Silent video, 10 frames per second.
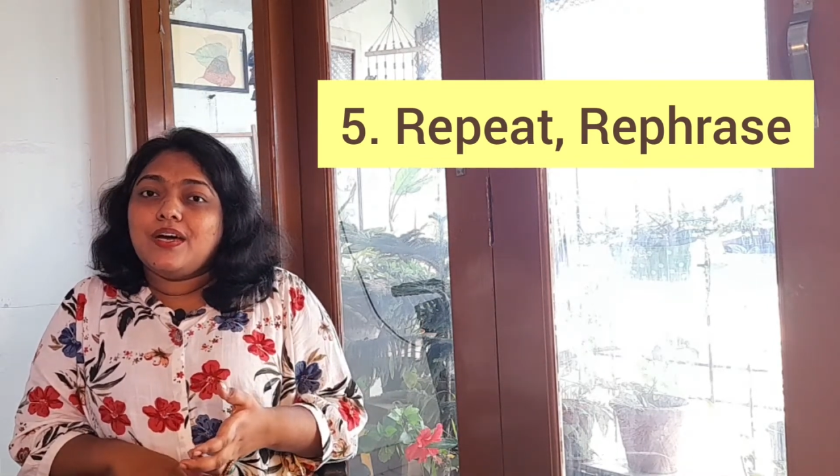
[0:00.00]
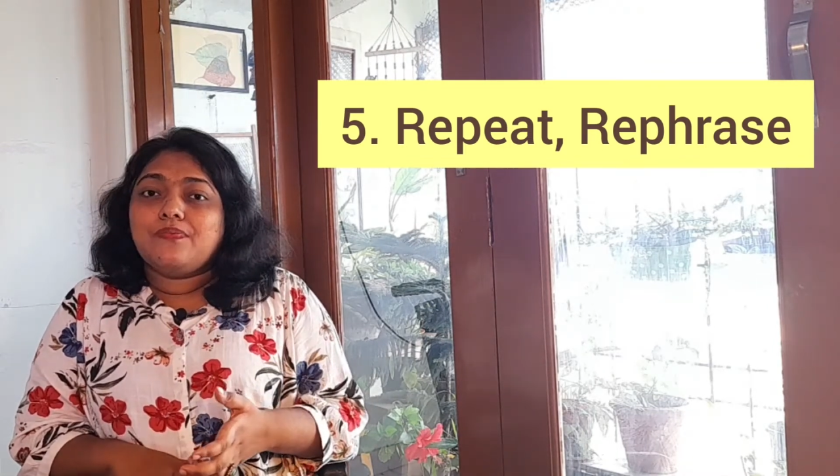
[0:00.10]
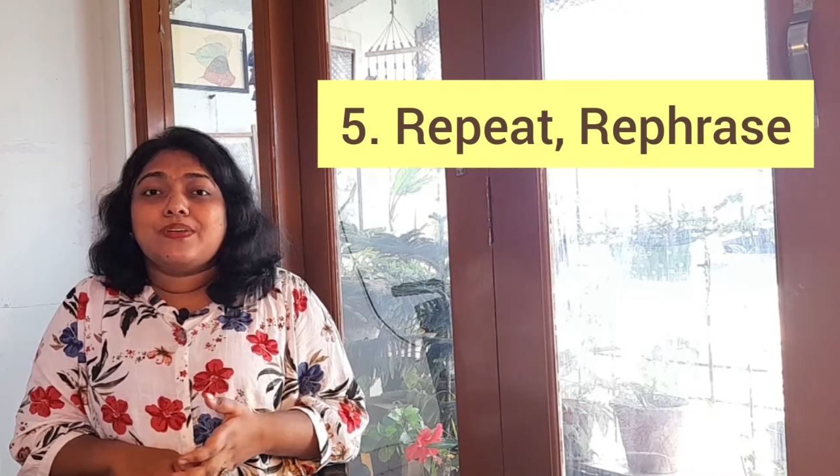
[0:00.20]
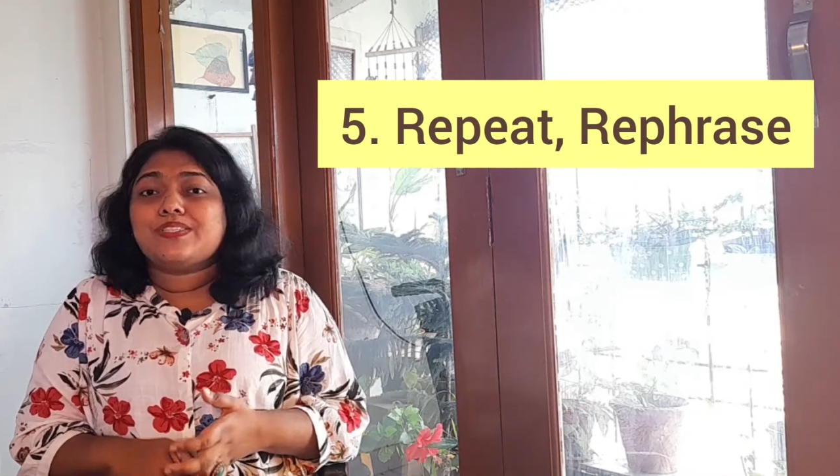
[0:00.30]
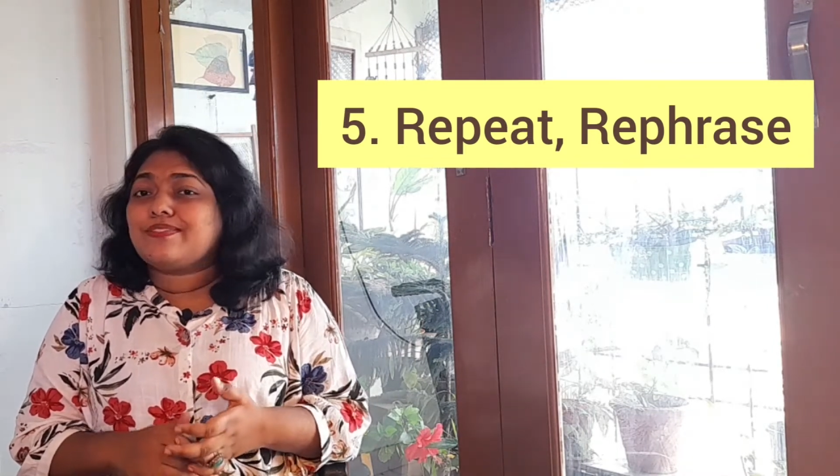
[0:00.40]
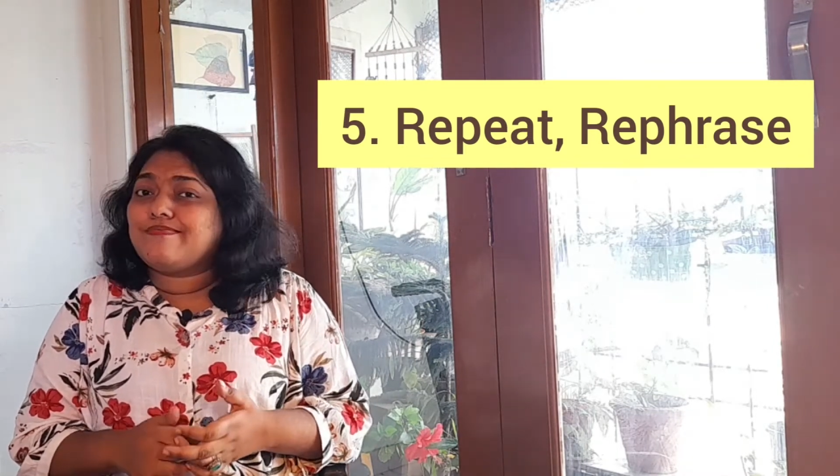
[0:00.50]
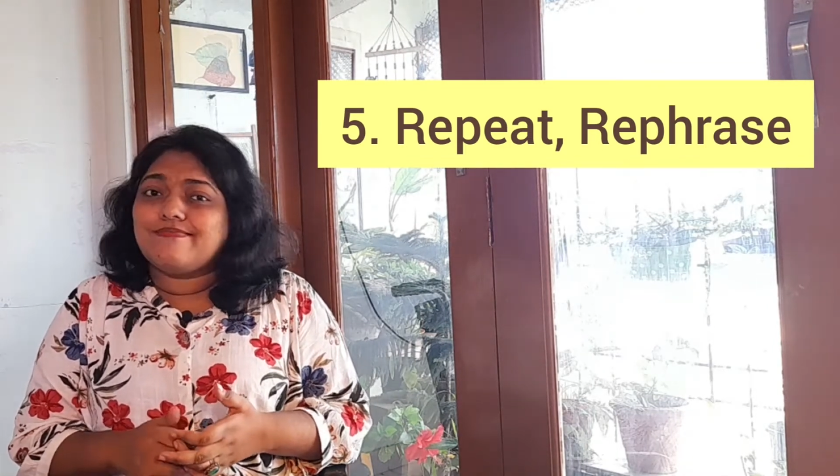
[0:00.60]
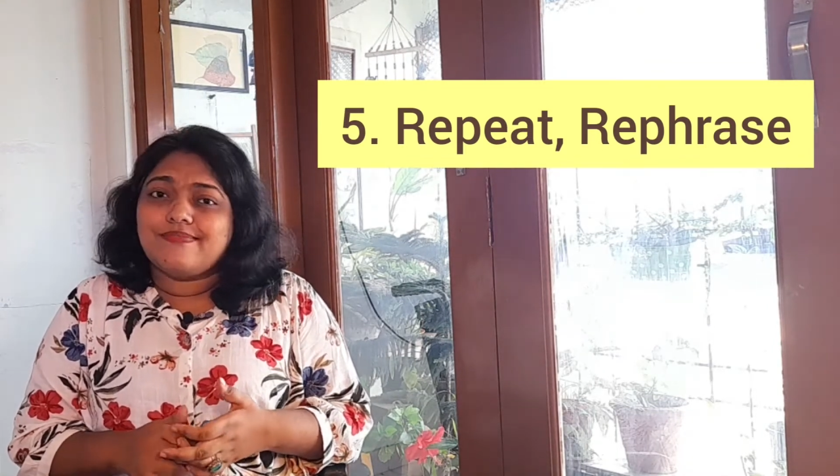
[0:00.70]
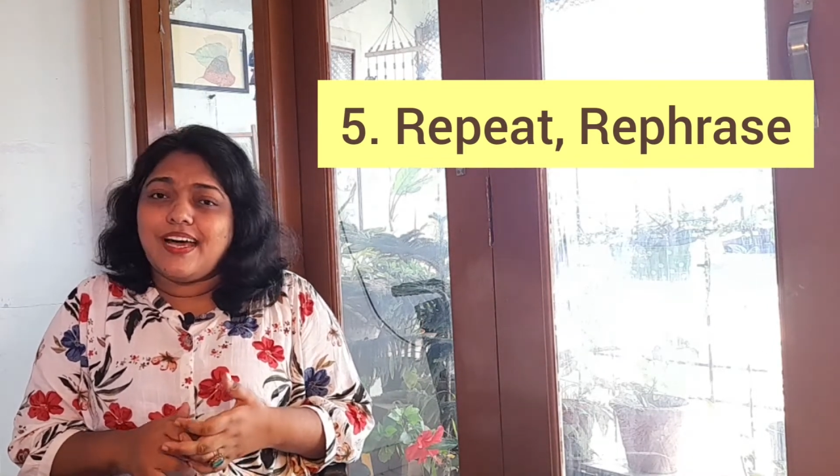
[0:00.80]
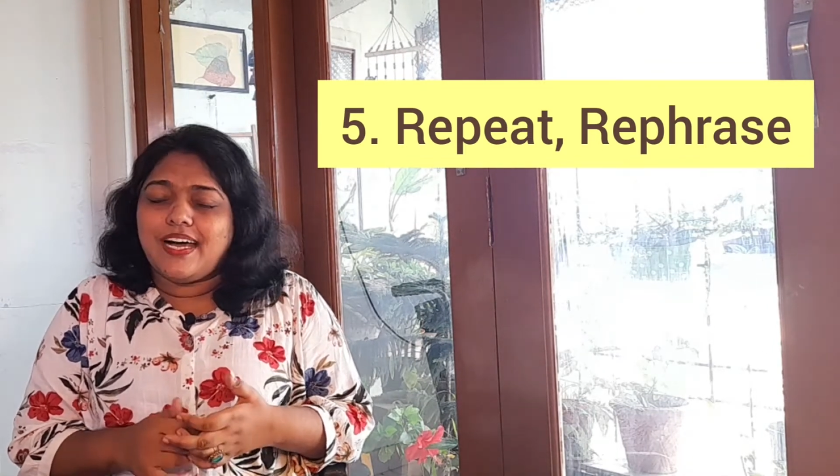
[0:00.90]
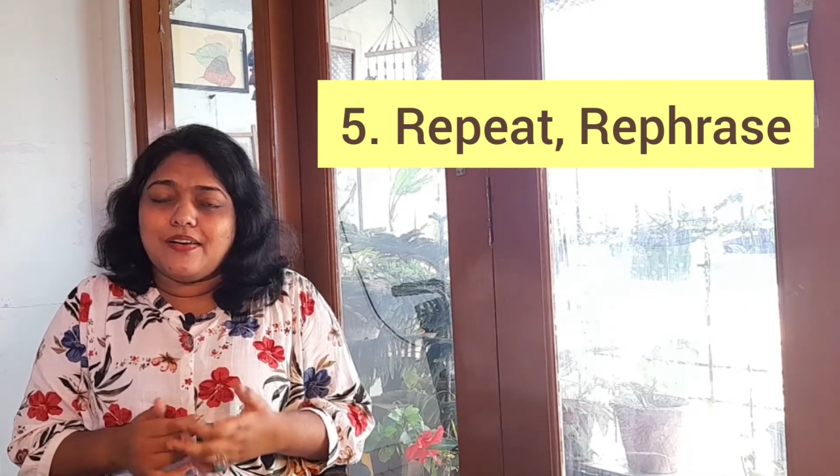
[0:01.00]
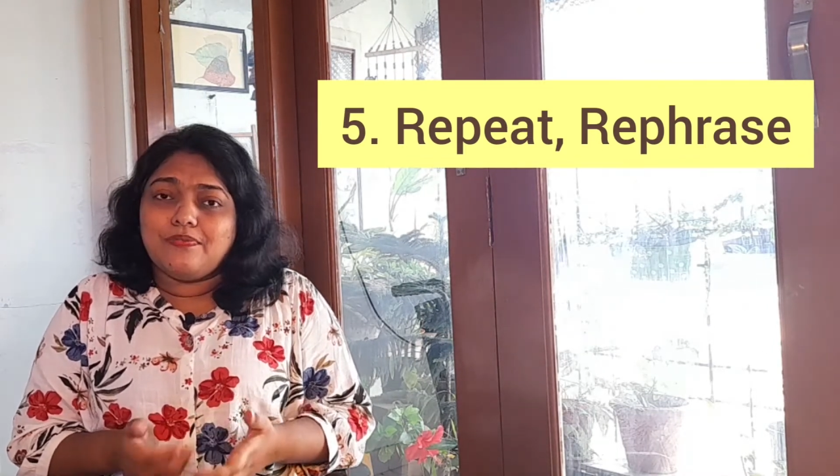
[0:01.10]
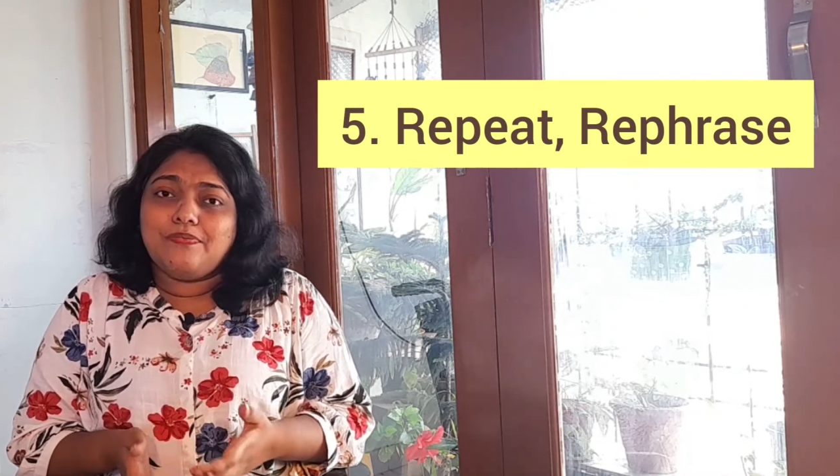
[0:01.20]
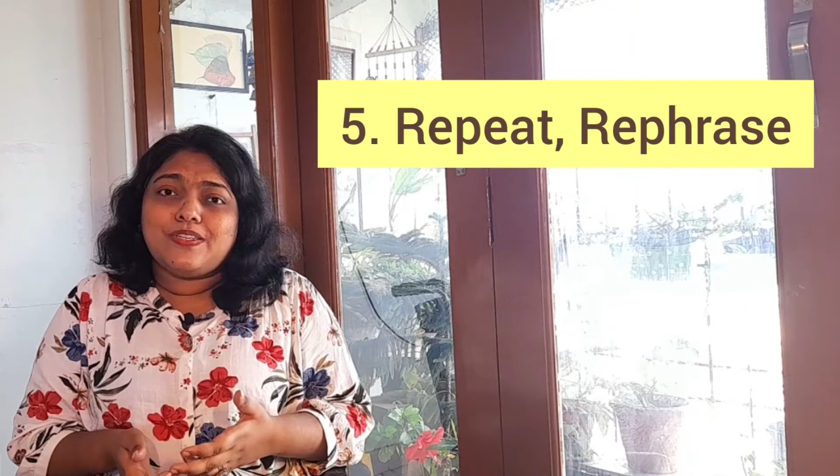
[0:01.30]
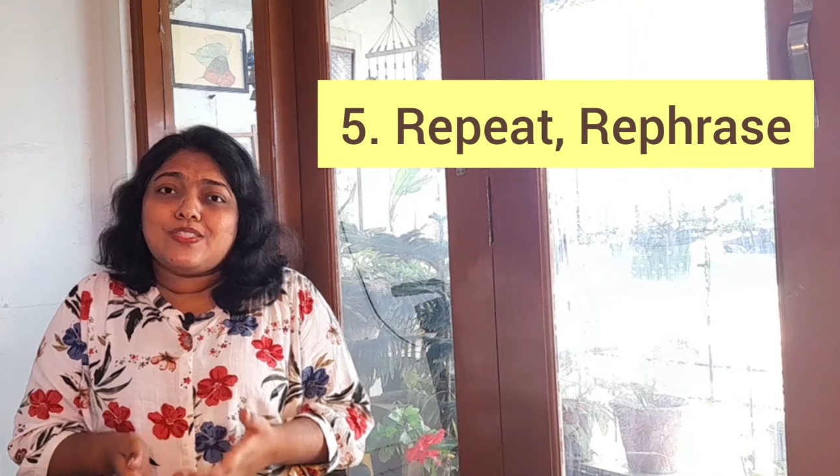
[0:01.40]
which
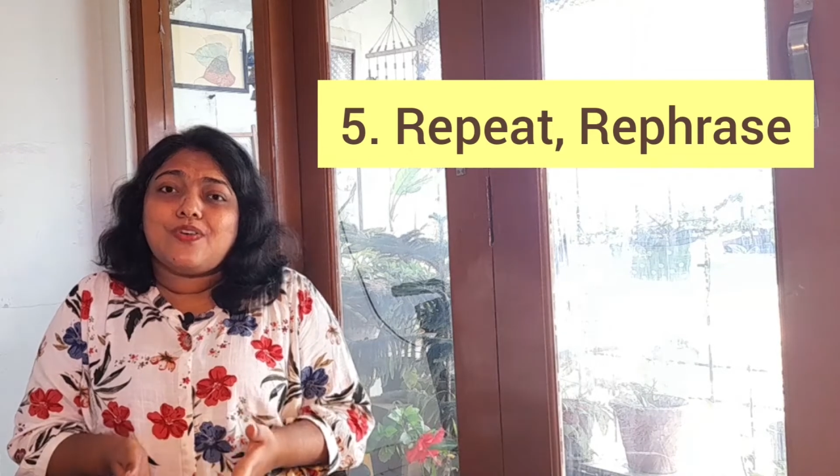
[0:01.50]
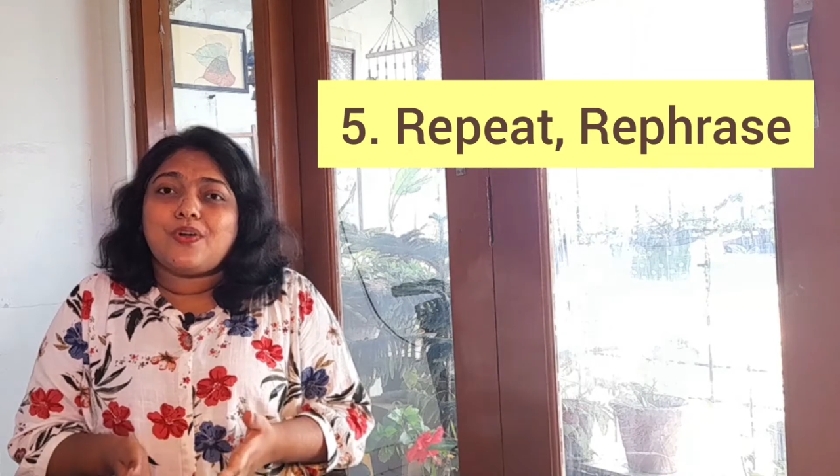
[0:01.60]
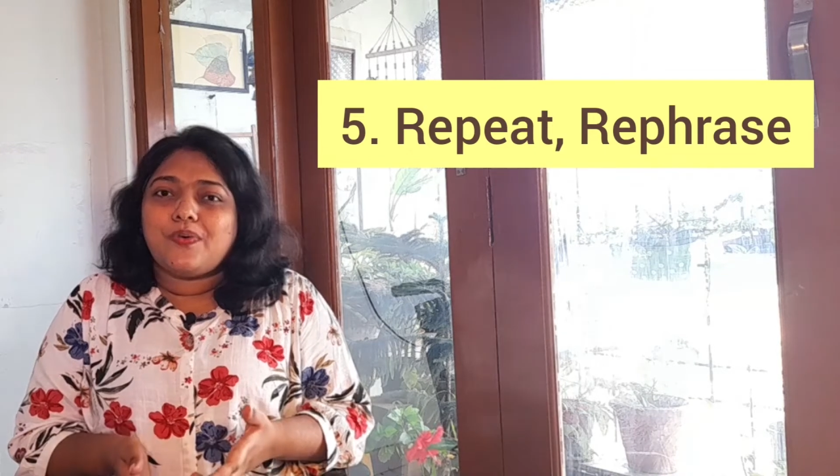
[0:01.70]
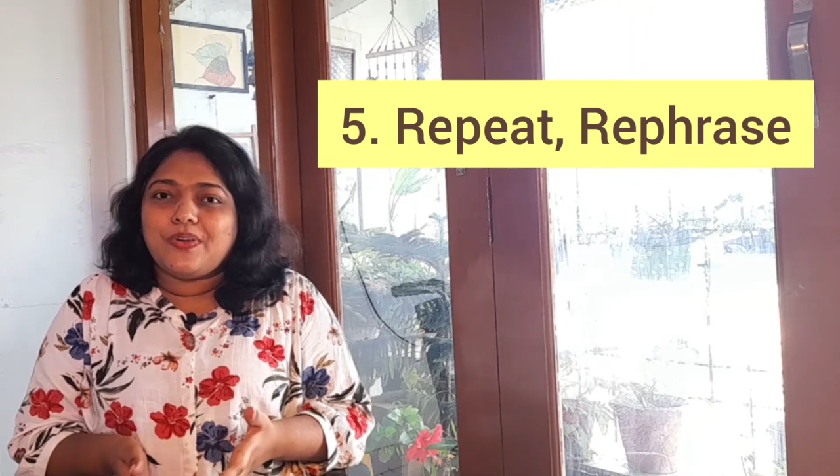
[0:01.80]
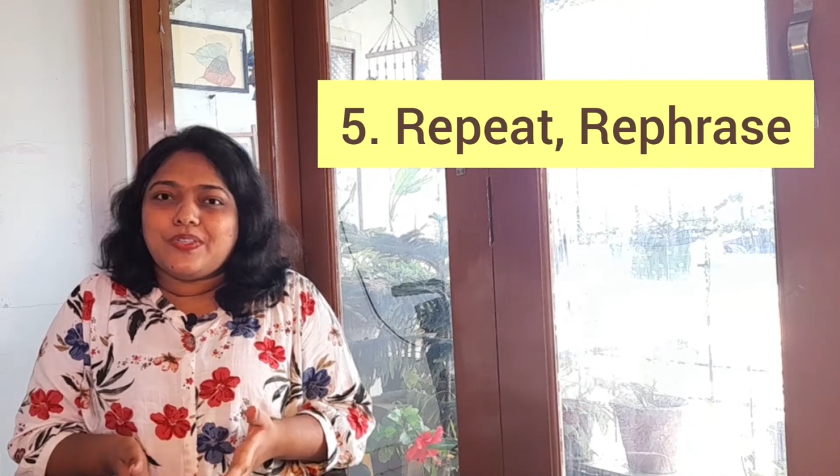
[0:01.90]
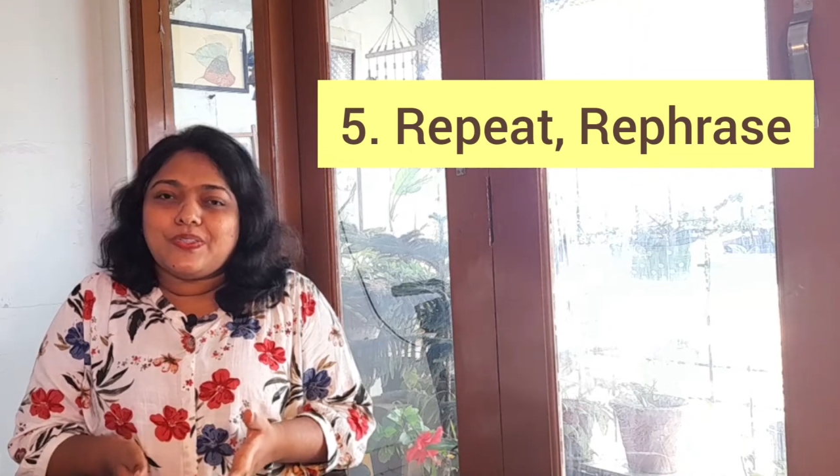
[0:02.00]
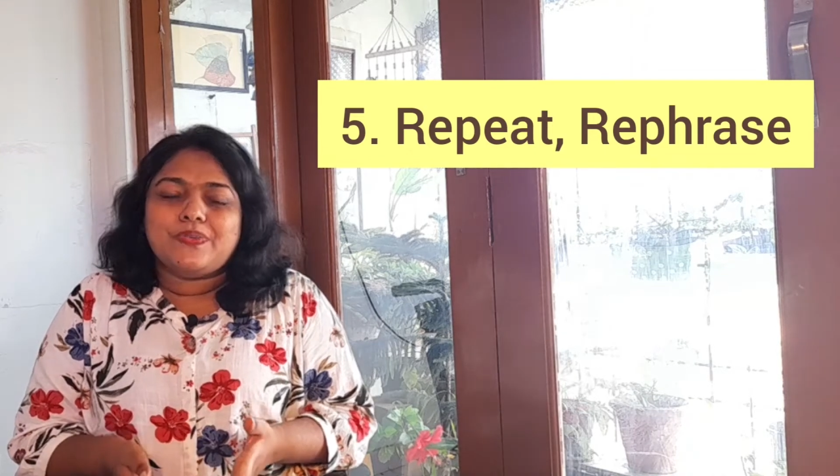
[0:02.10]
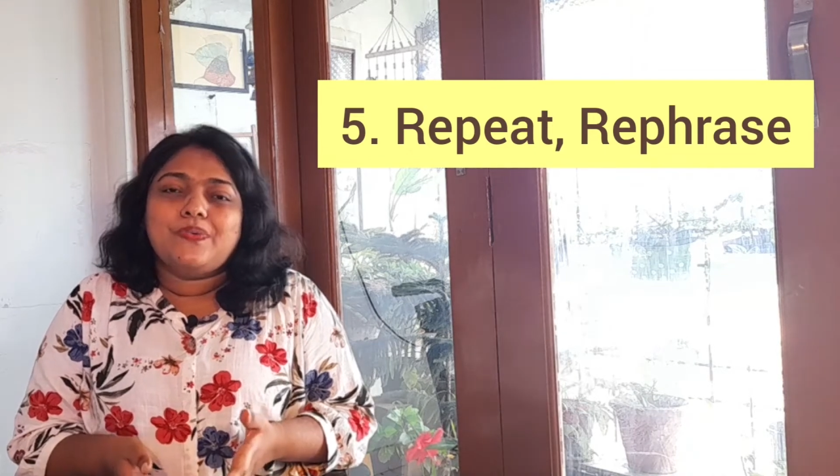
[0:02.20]
is not going to